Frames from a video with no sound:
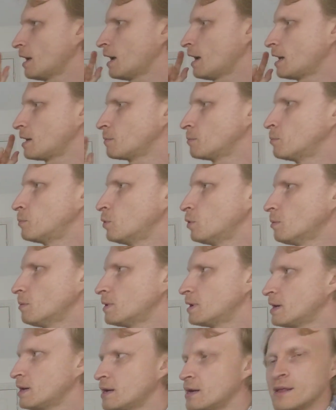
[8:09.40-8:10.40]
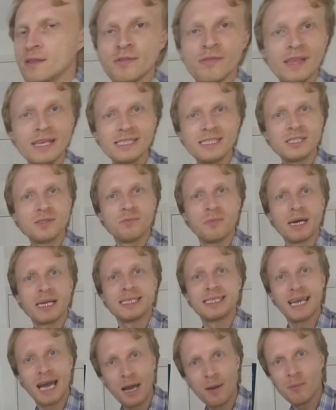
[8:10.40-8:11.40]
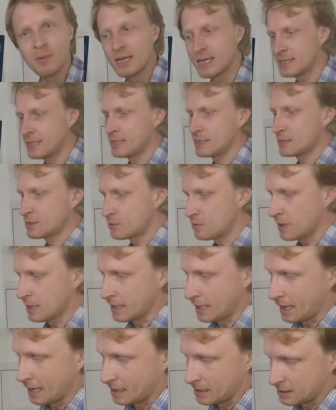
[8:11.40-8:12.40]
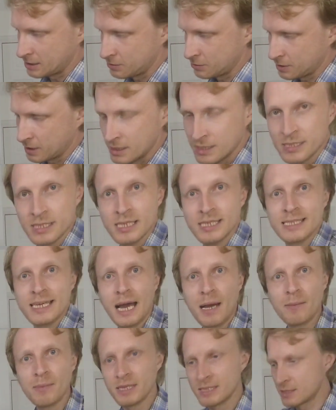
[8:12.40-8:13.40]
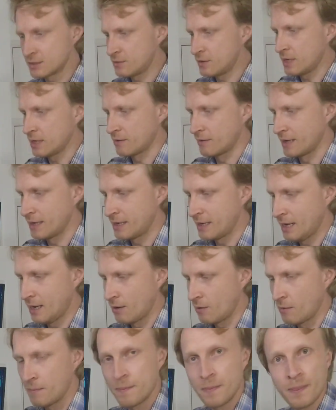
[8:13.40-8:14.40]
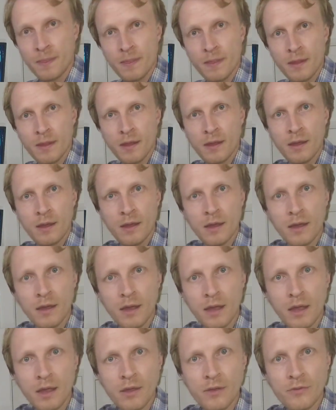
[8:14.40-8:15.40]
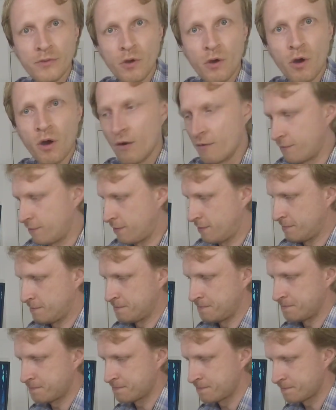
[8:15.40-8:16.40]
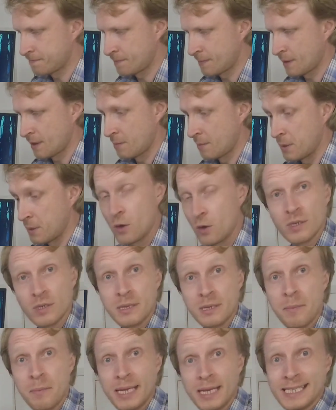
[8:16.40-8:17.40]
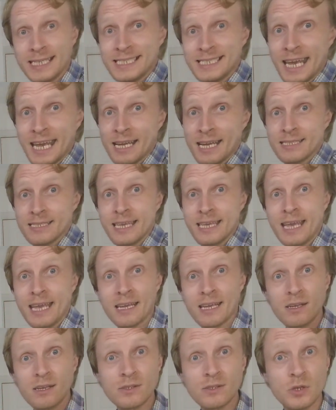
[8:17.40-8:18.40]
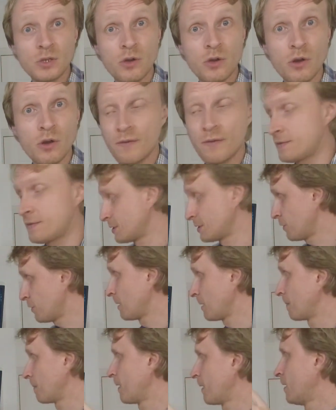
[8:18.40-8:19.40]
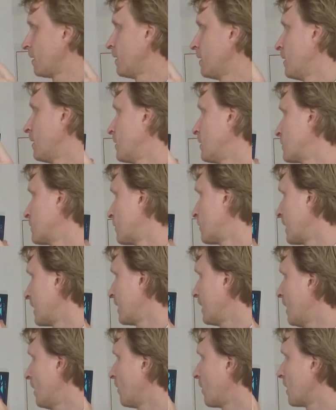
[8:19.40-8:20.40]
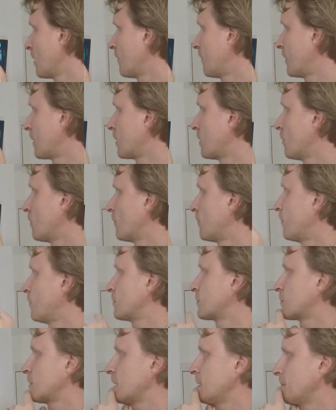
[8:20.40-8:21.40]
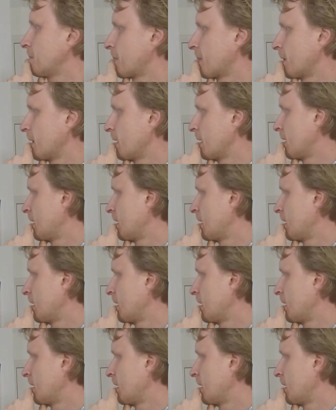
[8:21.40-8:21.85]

And boom, this is my tablet screen. And as you can see, tablet screen right now is off because I made a tick saying turn off the screen. So right now, if I go full screen,